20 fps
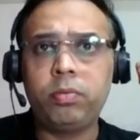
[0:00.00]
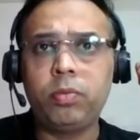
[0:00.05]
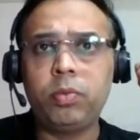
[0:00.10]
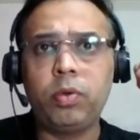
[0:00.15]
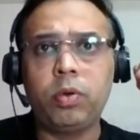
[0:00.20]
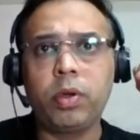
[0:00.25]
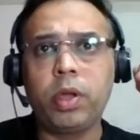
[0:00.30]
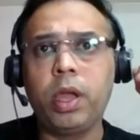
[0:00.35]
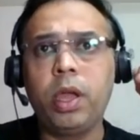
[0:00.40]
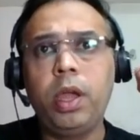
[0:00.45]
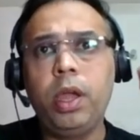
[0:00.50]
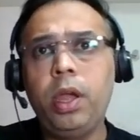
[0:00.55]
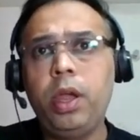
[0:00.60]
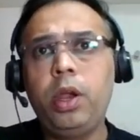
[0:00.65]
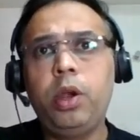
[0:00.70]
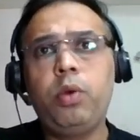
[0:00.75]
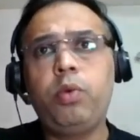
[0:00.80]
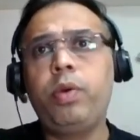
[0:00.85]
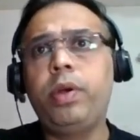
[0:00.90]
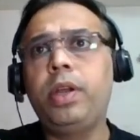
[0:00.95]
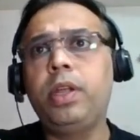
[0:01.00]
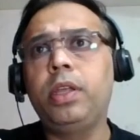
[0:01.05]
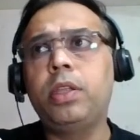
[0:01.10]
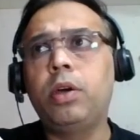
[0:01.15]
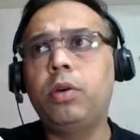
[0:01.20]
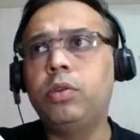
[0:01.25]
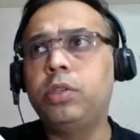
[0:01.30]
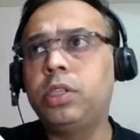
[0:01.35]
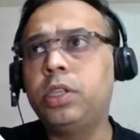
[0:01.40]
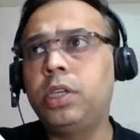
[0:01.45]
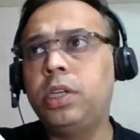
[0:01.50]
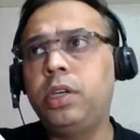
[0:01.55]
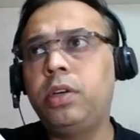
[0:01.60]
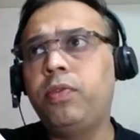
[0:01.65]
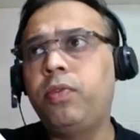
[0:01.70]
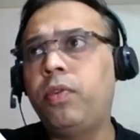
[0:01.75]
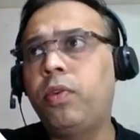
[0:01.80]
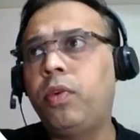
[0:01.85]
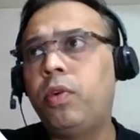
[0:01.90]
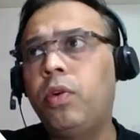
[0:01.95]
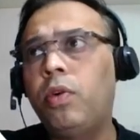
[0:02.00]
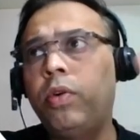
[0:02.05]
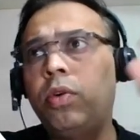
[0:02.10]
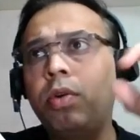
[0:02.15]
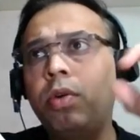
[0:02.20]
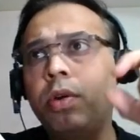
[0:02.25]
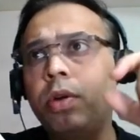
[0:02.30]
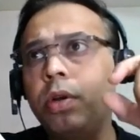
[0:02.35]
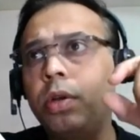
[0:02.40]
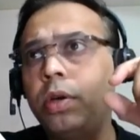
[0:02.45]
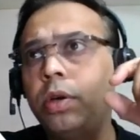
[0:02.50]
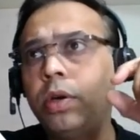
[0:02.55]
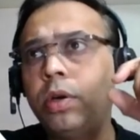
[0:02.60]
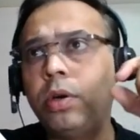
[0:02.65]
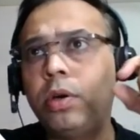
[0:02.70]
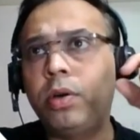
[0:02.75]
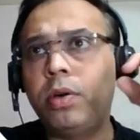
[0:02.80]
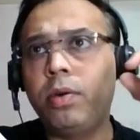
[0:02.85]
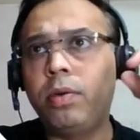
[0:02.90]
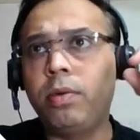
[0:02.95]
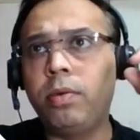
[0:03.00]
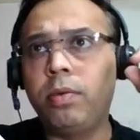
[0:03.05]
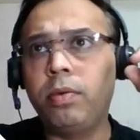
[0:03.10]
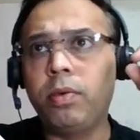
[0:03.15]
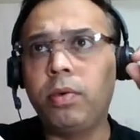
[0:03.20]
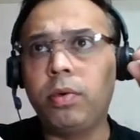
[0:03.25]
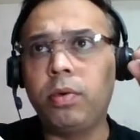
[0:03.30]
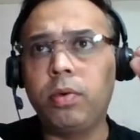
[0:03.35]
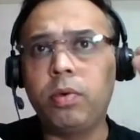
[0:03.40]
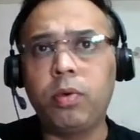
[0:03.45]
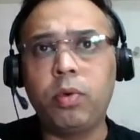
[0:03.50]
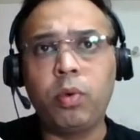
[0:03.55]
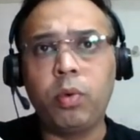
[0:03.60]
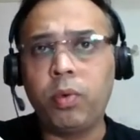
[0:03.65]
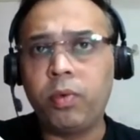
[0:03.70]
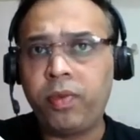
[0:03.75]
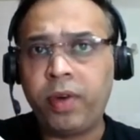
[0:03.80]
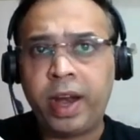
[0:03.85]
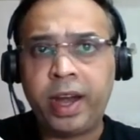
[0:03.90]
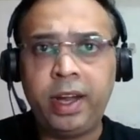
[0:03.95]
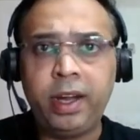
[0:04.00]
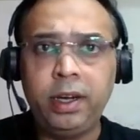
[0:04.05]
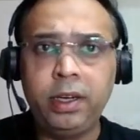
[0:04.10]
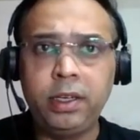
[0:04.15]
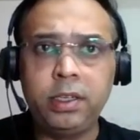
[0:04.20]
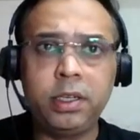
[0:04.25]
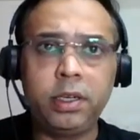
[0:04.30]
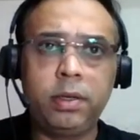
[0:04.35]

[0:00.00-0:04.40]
Okay, 20,000 for flights,